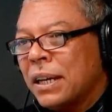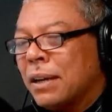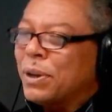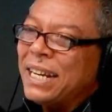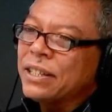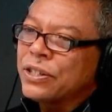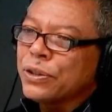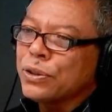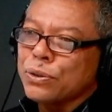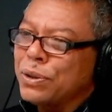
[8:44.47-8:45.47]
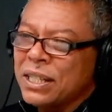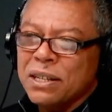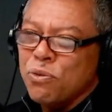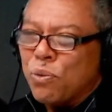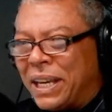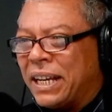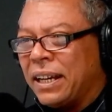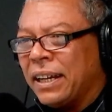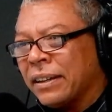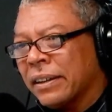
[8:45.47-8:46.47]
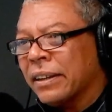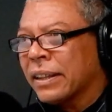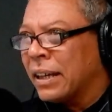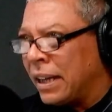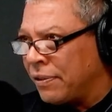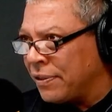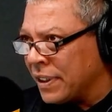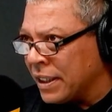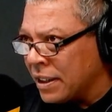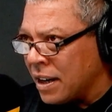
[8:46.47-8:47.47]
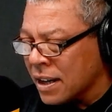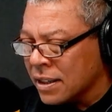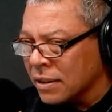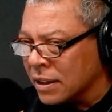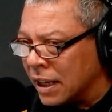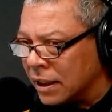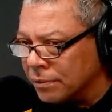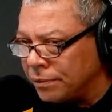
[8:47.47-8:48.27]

What else do you do? What does a week in the life of Vernon Castle look like?